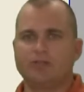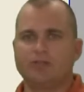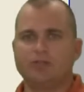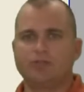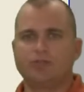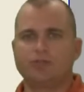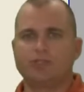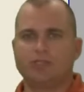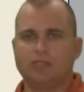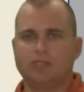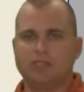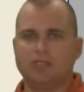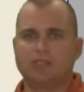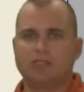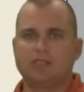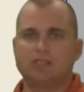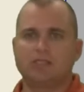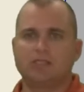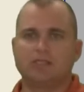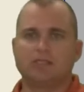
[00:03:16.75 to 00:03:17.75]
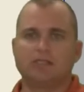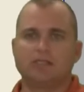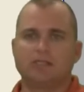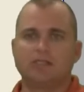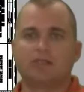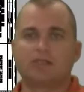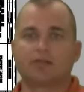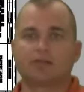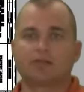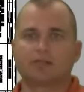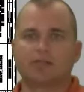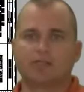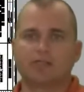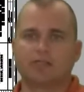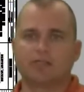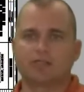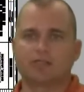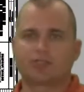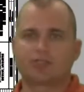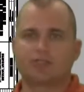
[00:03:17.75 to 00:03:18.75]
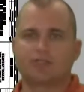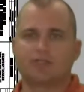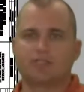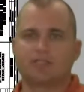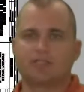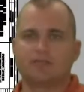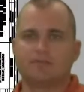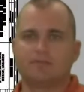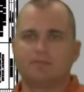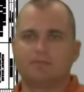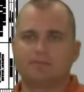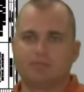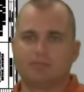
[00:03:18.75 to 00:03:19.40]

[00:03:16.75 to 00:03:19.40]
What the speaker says: new sheet in our sheet set.